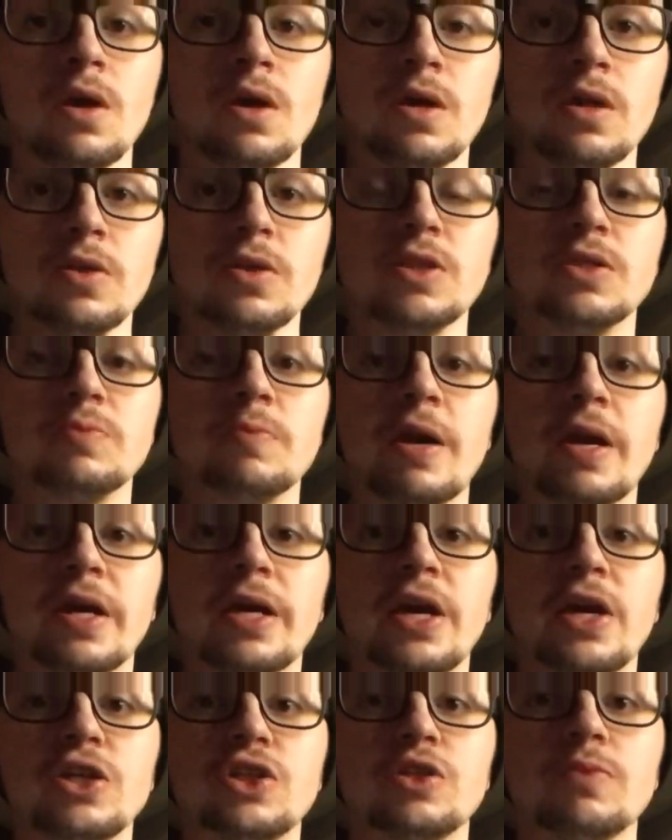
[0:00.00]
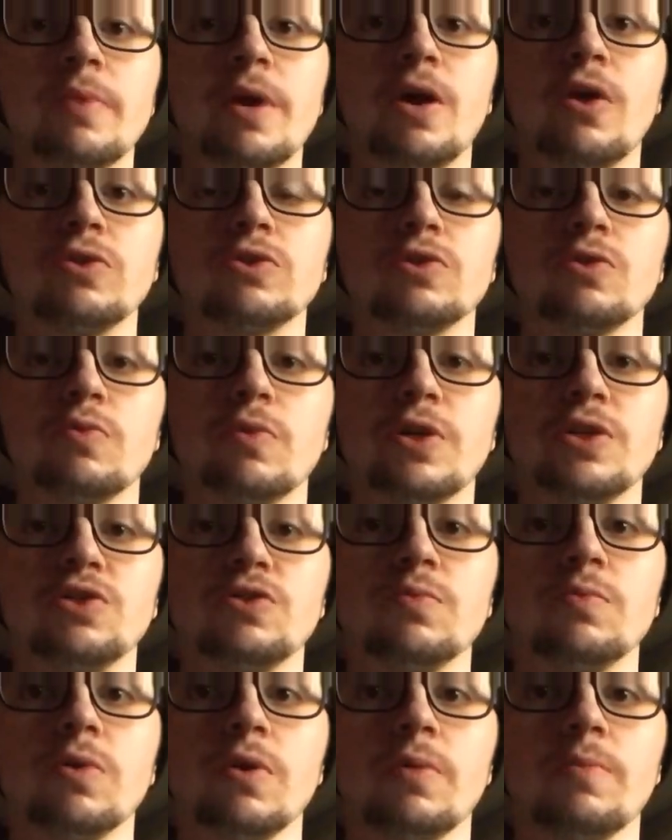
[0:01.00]
This medication may also raise
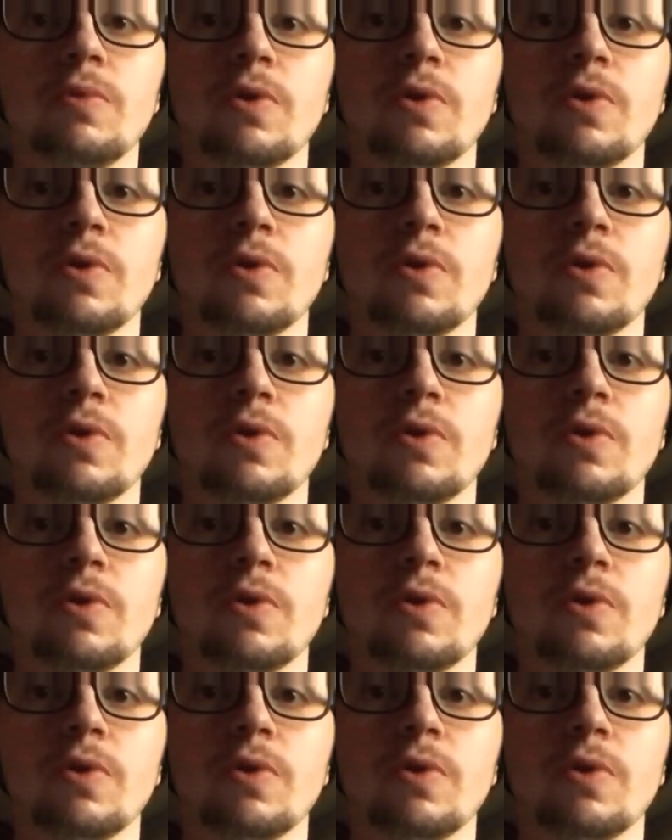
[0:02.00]
your blood